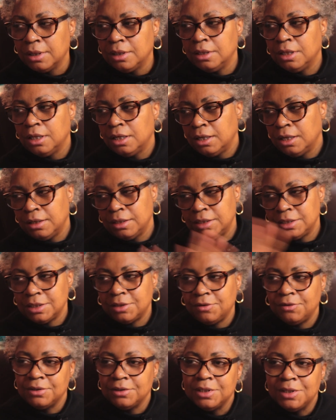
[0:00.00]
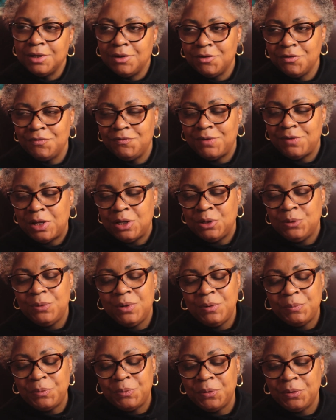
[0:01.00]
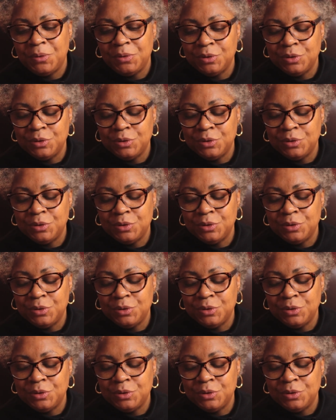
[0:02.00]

And then I did a follow up